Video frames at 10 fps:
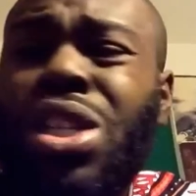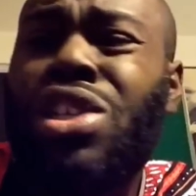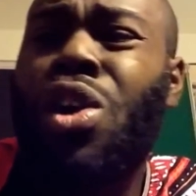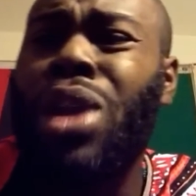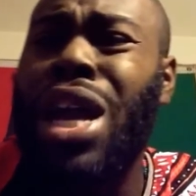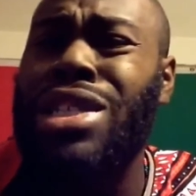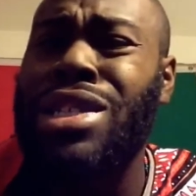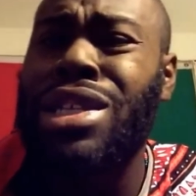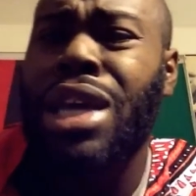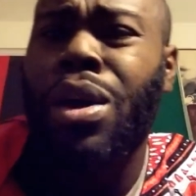are these old ass
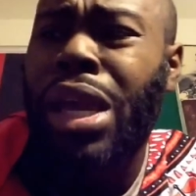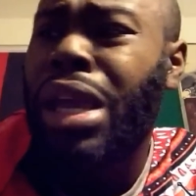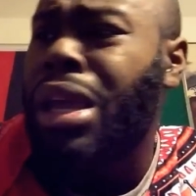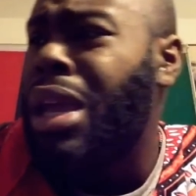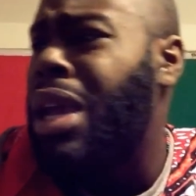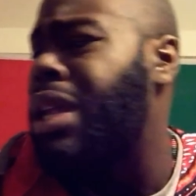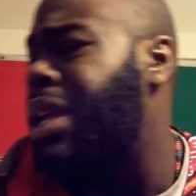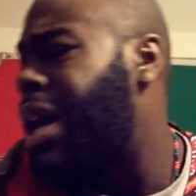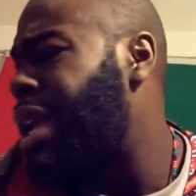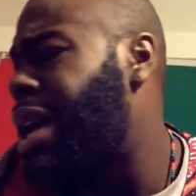niggas out here? And
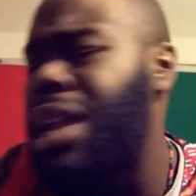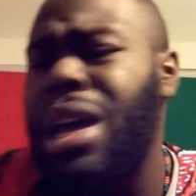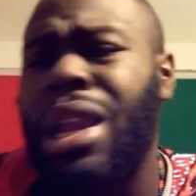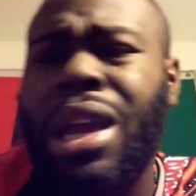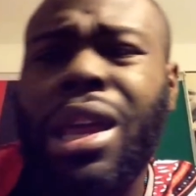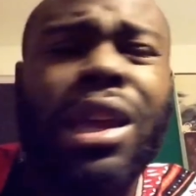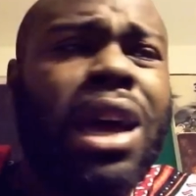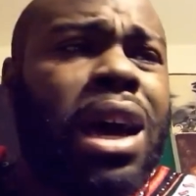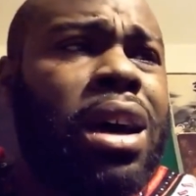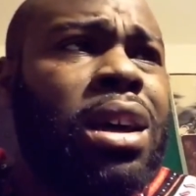yada, yada, yada, yada, yada,
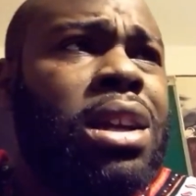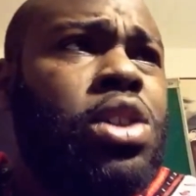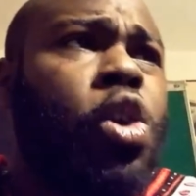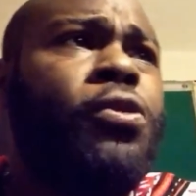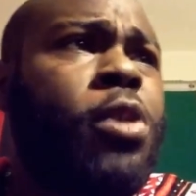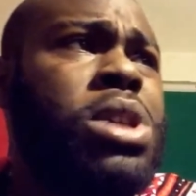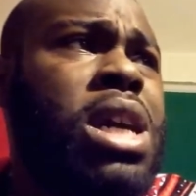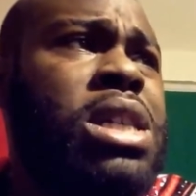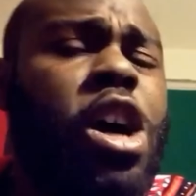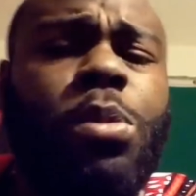yada. These old folks
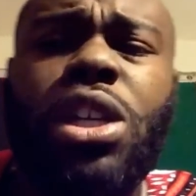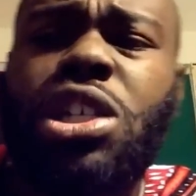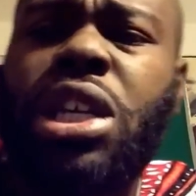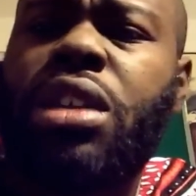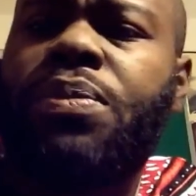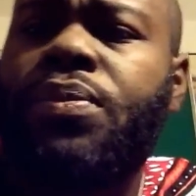can't tell me shit.